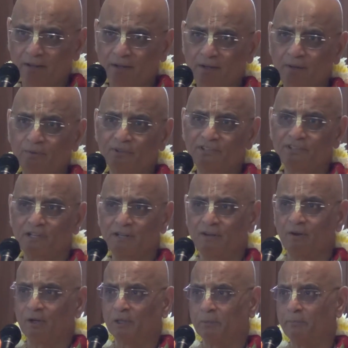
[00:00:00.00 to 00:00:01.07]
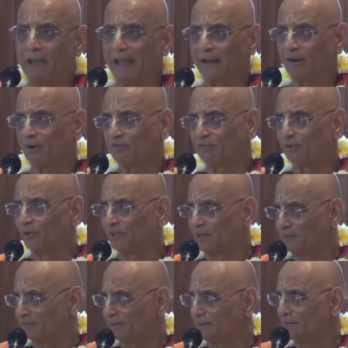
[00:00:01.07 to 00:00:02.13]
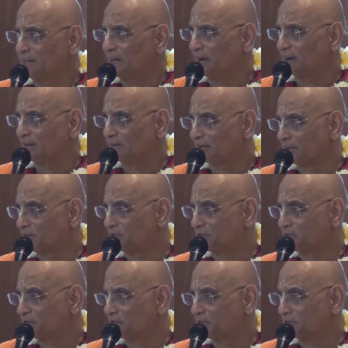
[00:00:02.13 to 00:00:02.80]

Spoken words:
he was sitting on the bank of Godavari under a